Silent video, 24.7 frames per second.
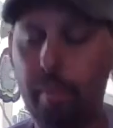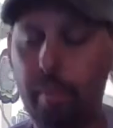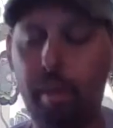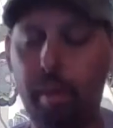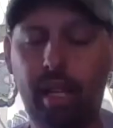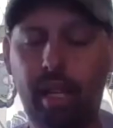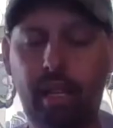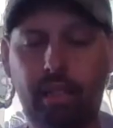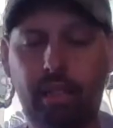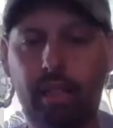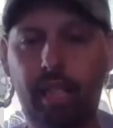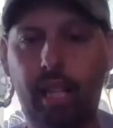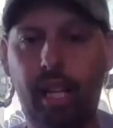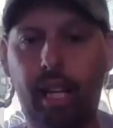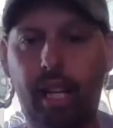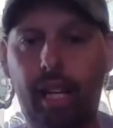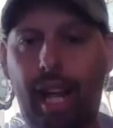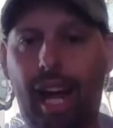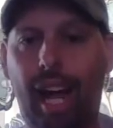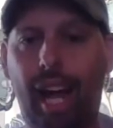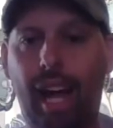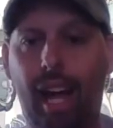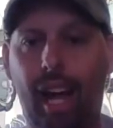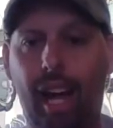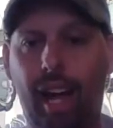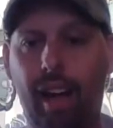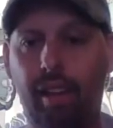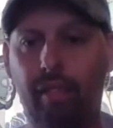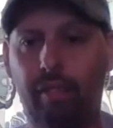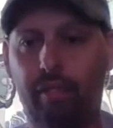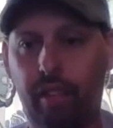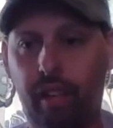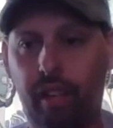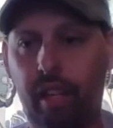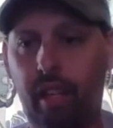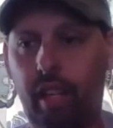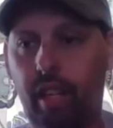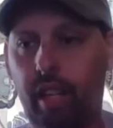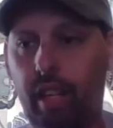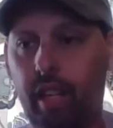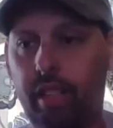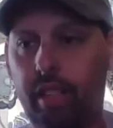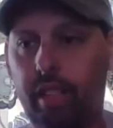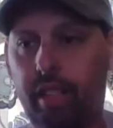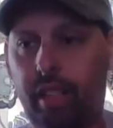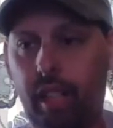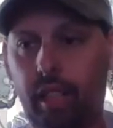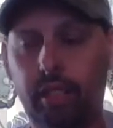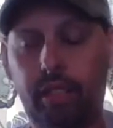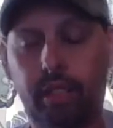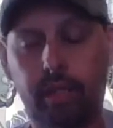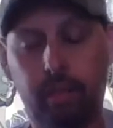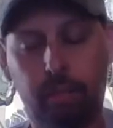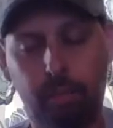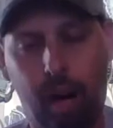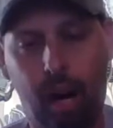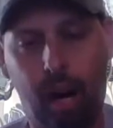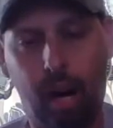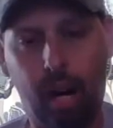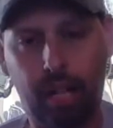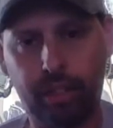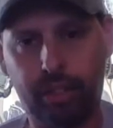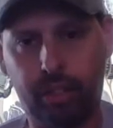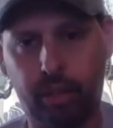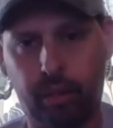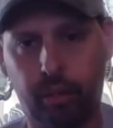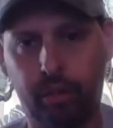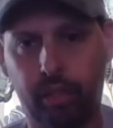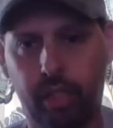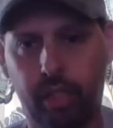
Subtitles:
being said, I have done some mods on